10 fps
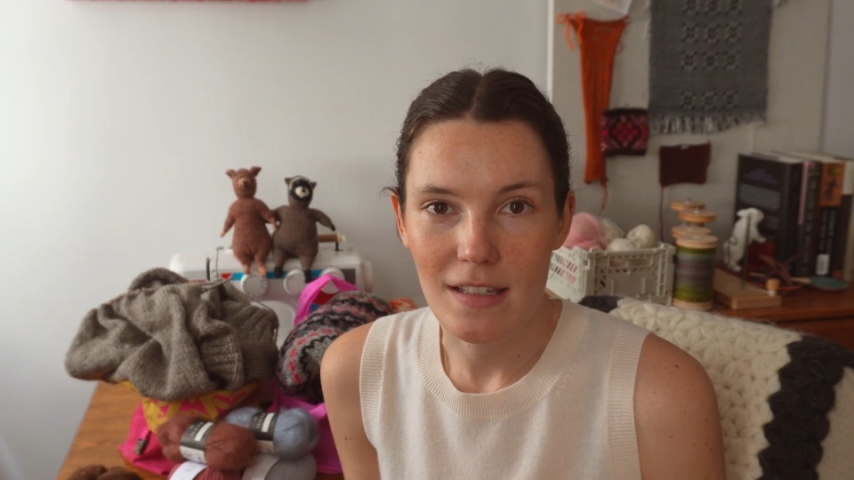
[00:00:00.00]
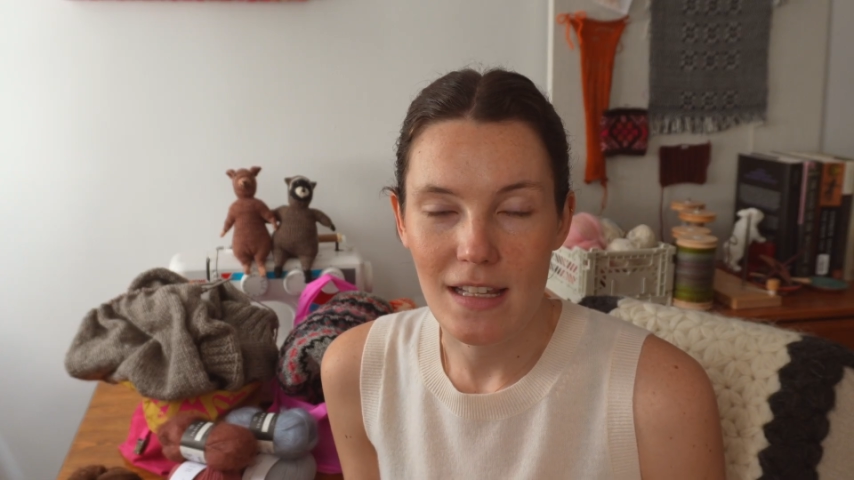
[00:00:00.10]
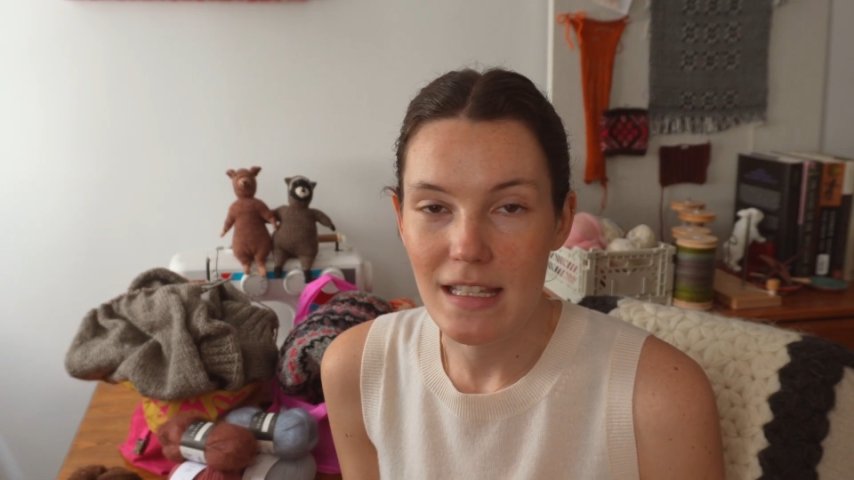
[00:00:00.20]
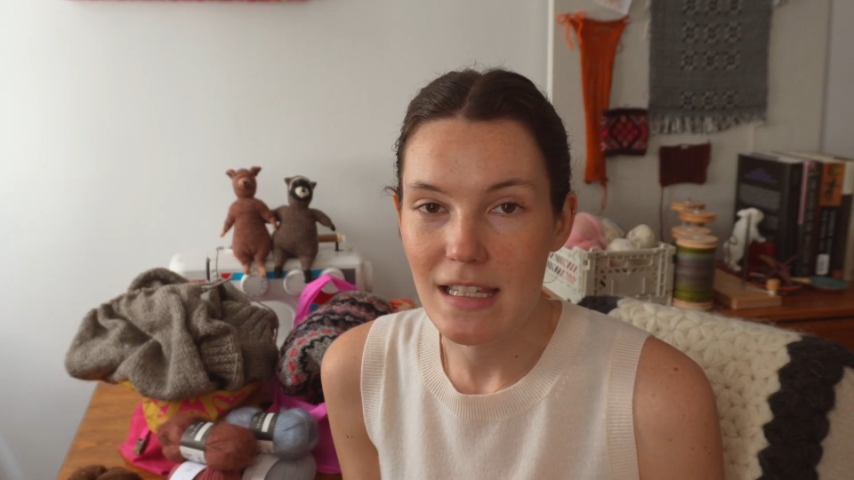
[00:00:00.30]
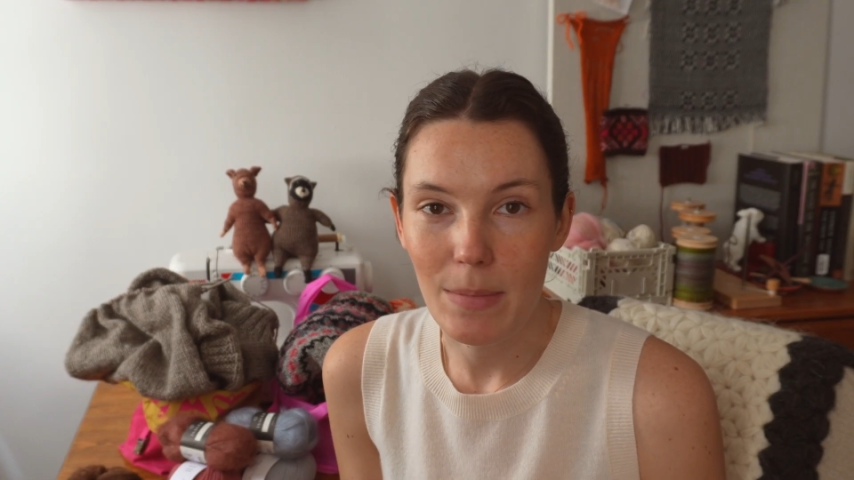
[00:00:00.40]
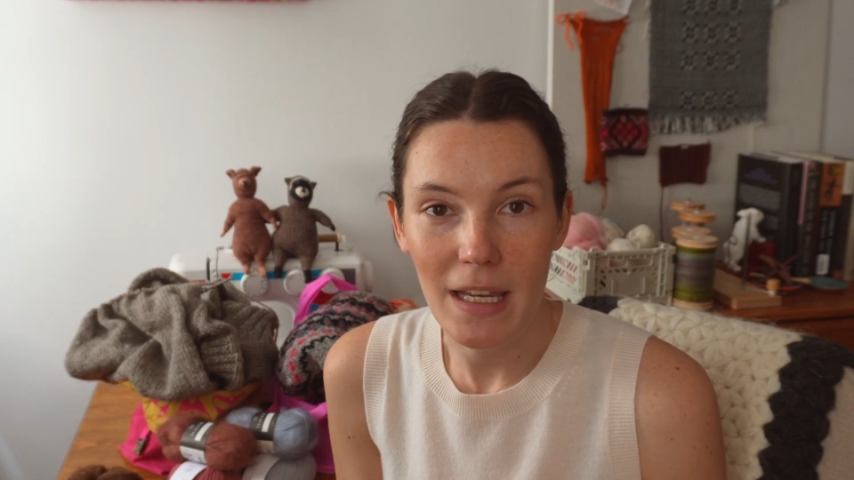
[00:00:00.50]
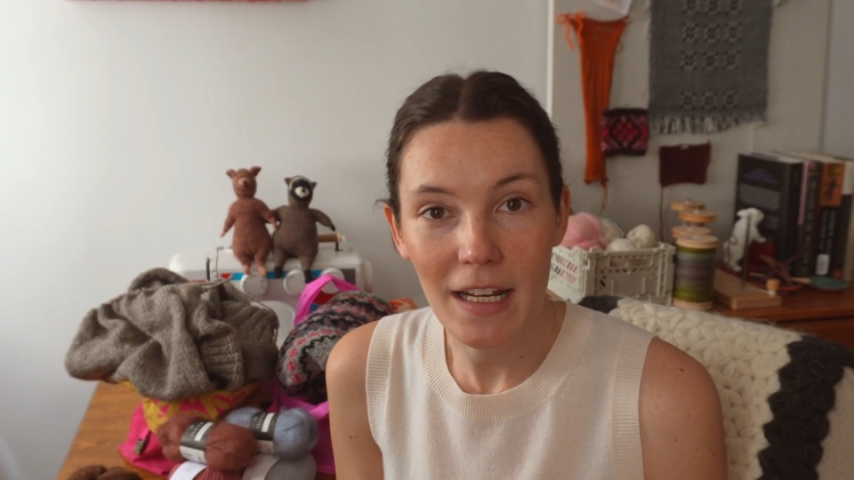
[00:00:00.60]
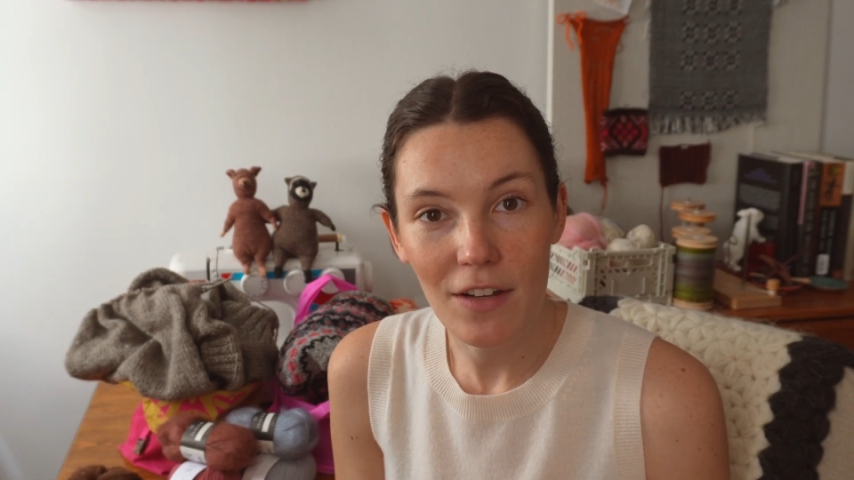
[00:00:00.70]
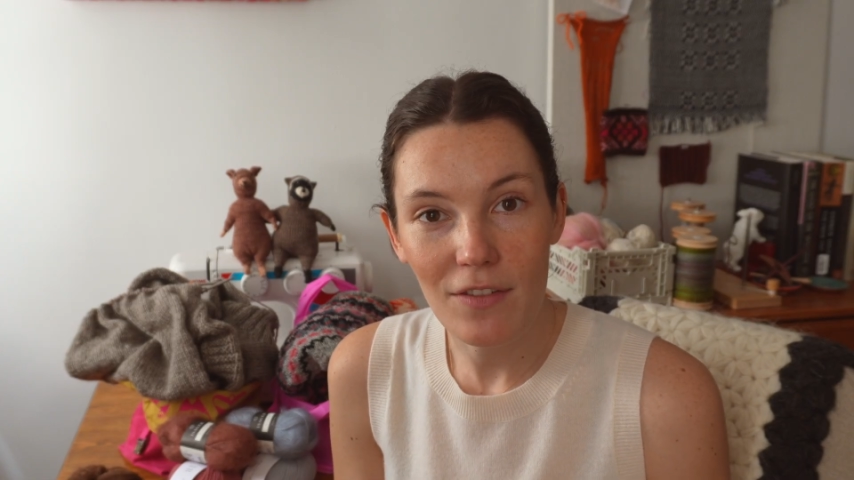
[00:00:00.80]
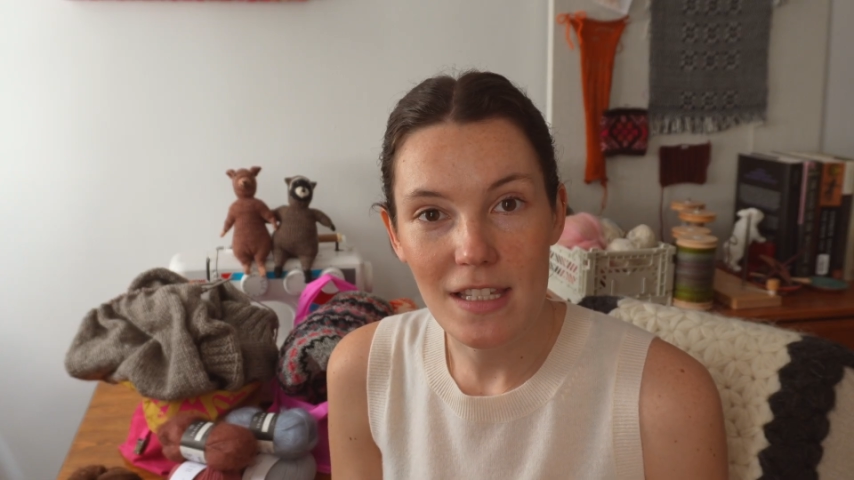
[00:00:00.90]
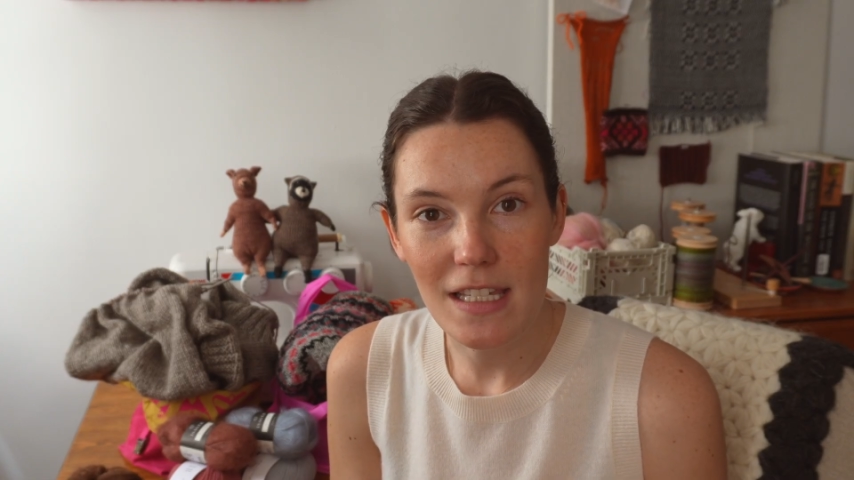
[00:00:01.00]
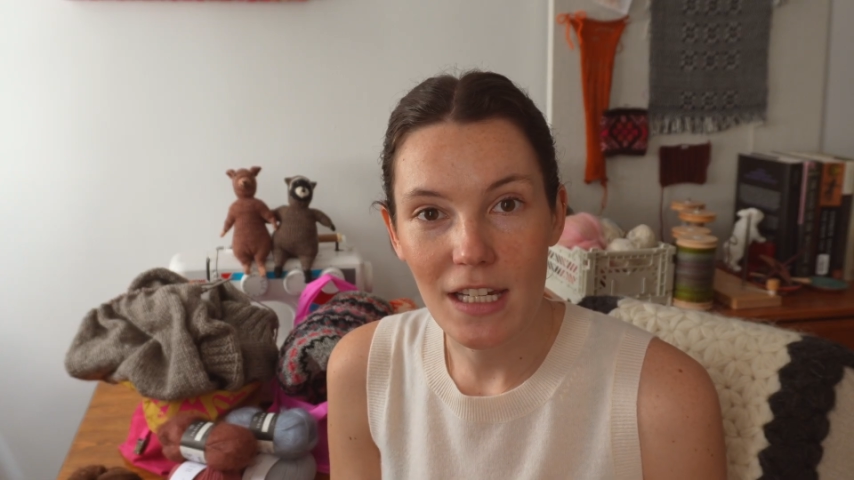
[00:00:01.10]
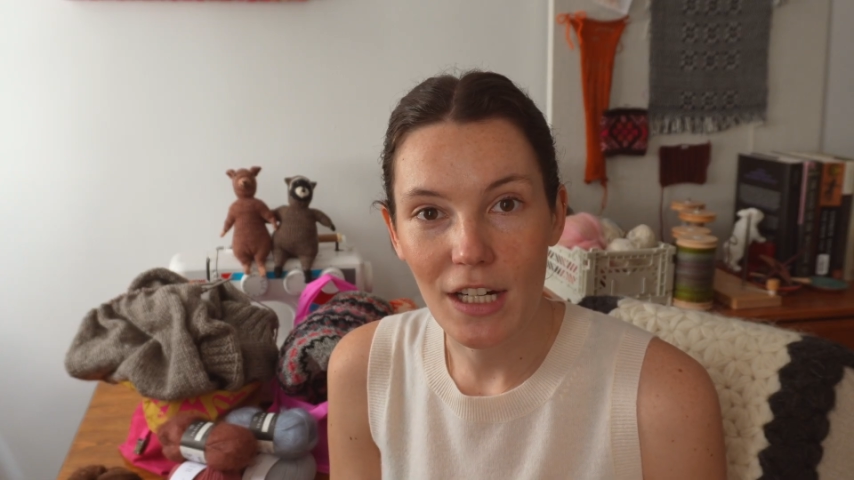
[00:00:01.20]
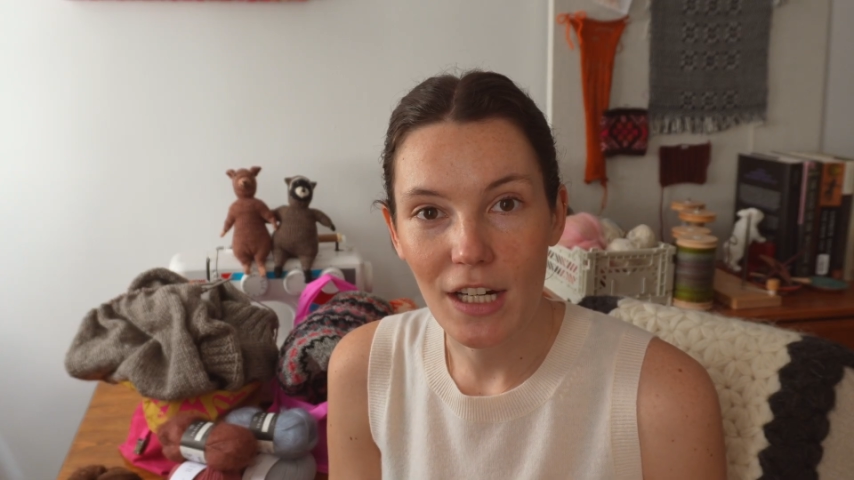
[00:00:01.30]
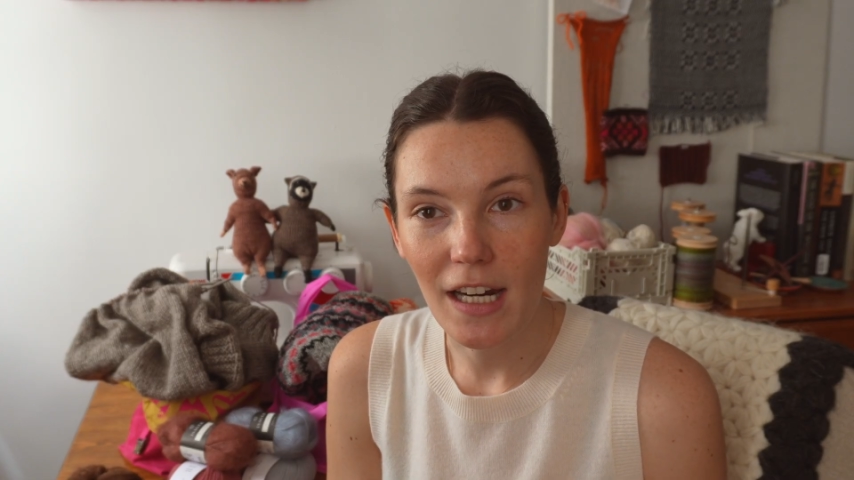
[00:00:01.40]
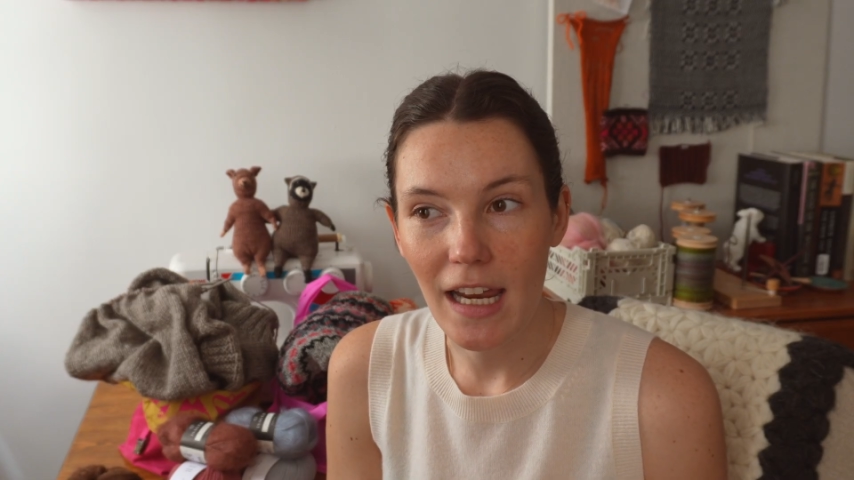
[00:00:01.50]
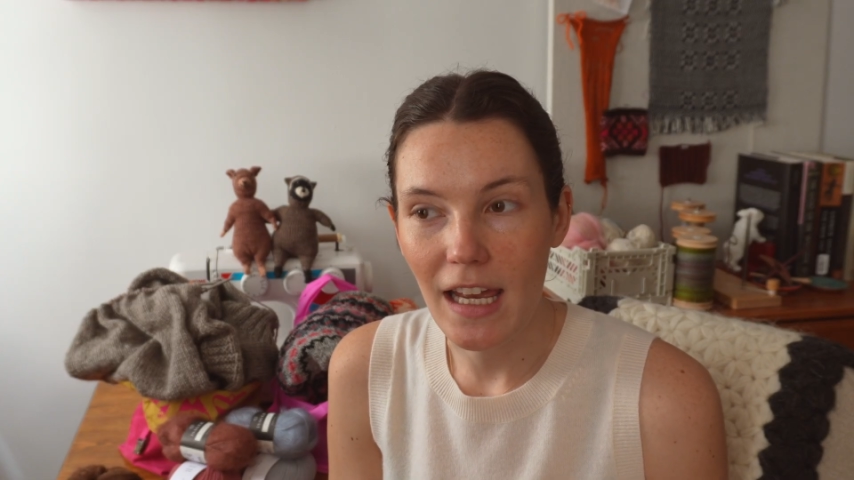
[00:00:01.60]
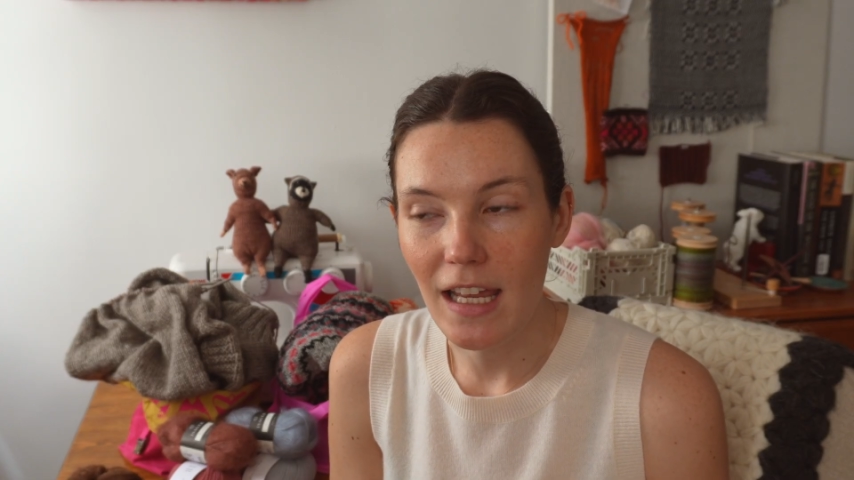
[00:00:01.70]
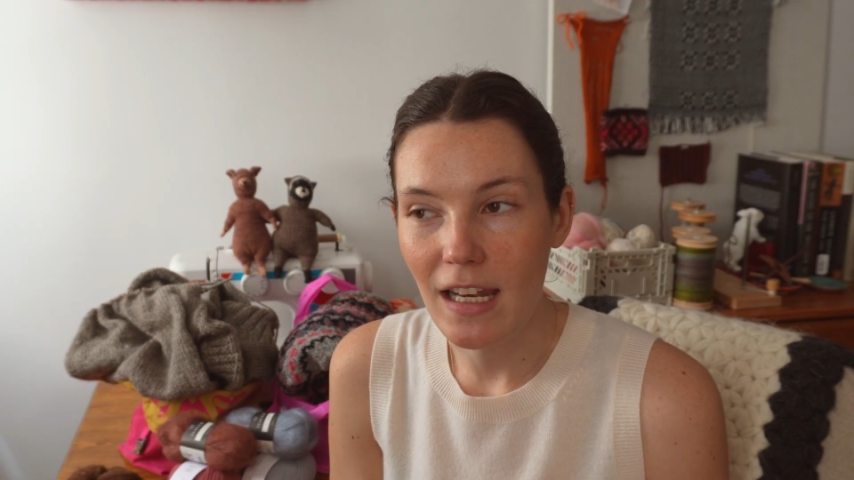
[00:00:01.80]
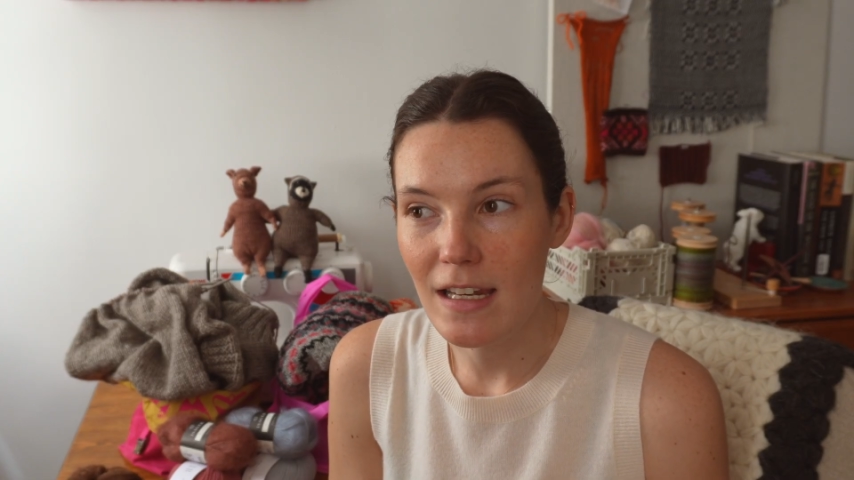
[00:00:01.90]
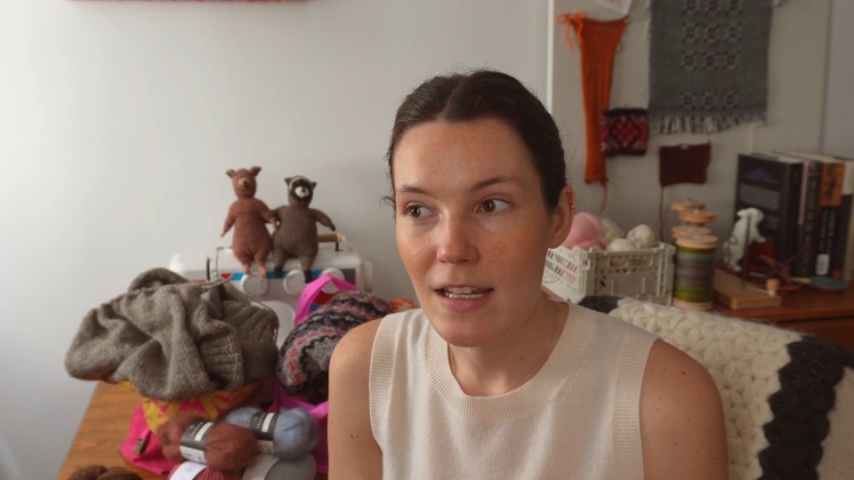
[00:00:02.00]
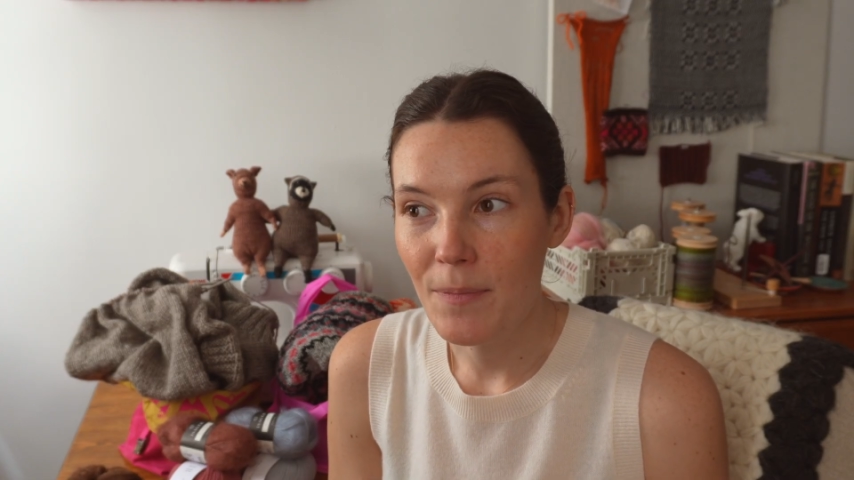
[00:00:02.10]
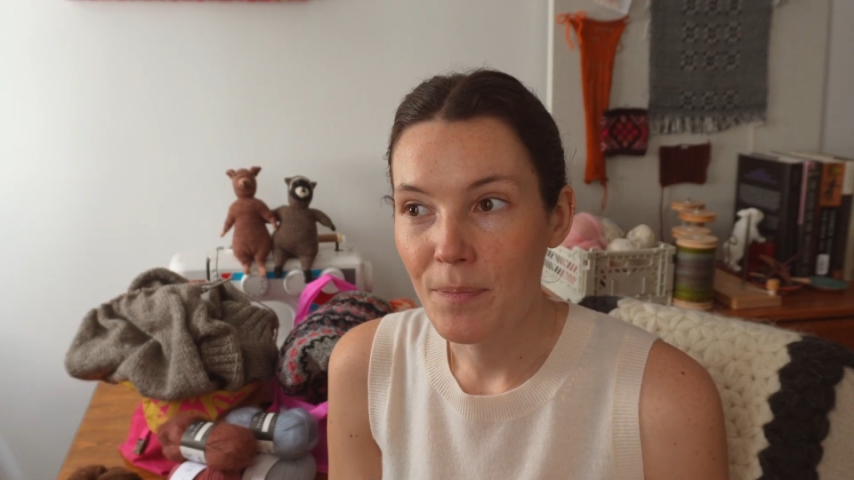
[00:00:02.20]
since the beginning of this year, and